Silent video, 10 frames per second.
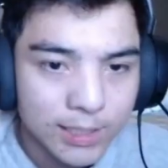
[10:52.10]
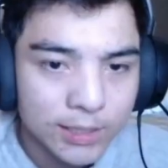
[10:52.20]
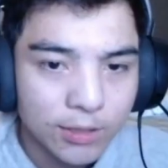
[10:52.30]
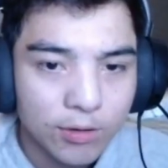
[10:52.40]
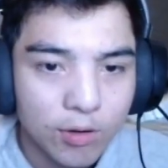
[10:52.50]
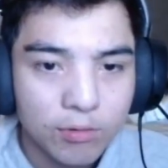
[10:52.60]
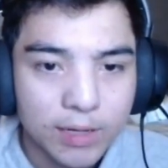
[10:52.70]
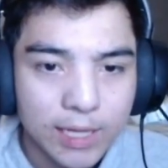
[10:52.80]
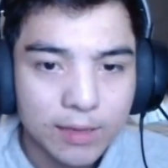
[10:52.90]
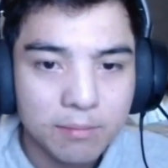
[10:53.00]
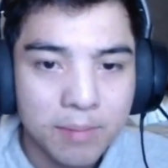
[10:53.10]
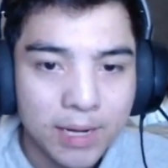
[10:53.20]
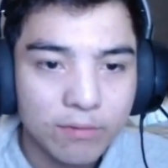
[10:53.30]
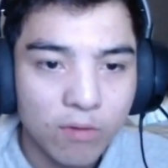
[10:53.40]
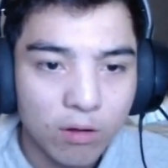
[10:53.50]
I need to go get
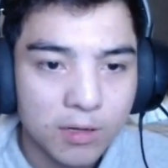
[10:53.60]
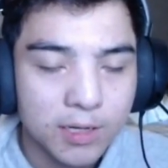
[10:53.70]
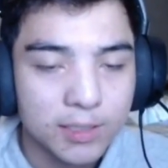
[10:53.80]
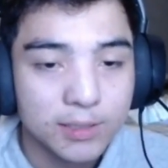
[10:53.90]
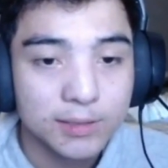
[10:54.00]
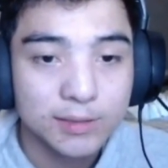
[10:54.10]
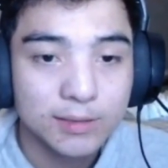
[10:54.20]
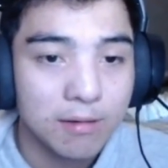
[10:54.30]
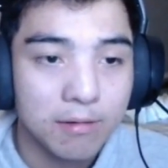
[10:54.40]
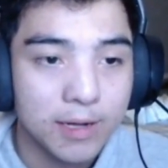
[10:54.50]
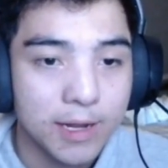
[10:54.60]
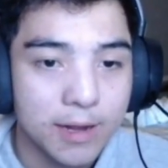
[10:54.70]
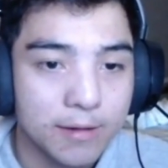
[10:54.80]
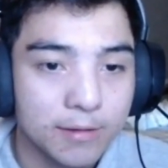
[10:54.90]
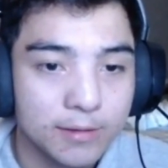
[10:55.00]
back work. Okay.